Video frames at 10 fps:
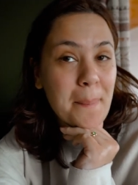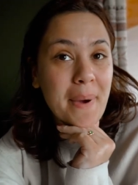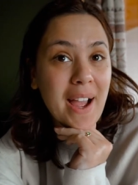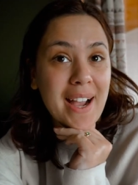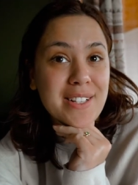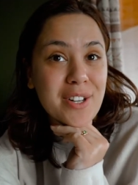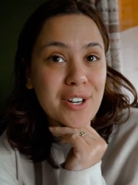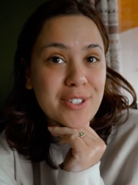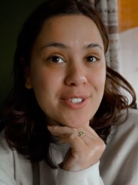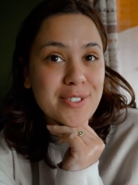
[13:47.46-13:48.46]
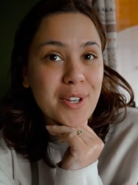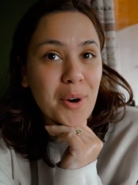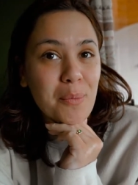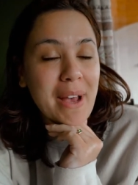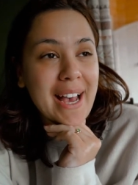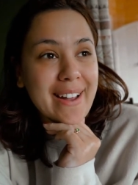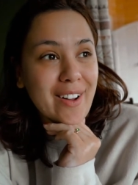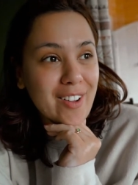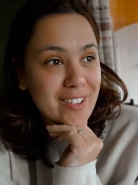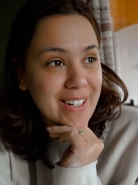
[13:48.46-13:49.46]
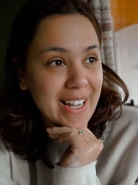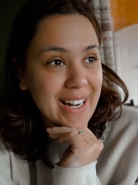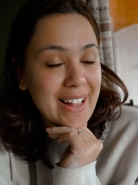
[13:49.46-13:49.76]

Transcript: my eyes hurt so bad all night.